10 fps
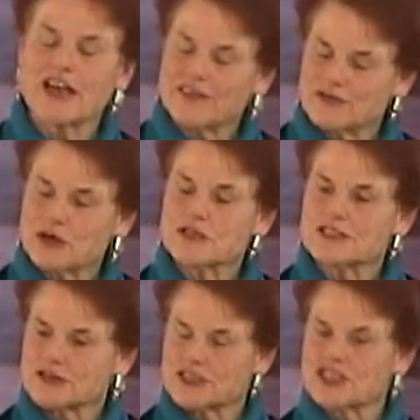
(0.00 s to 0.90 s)
have noticed
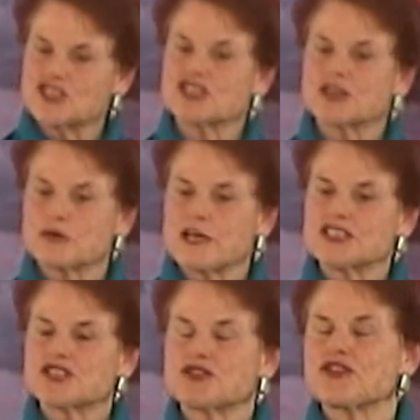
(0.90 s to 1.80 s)
there's this
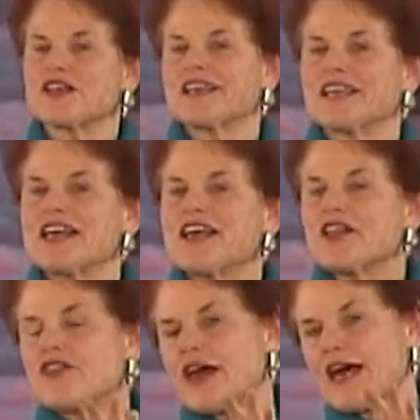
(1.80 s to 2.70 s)
generational thing
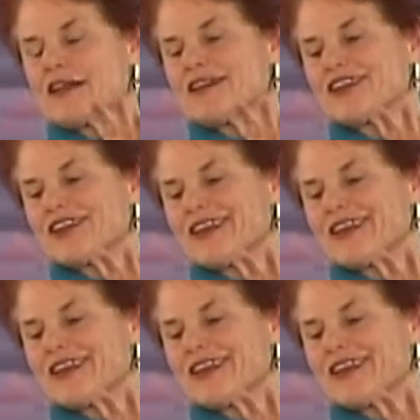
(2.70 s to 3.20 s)
that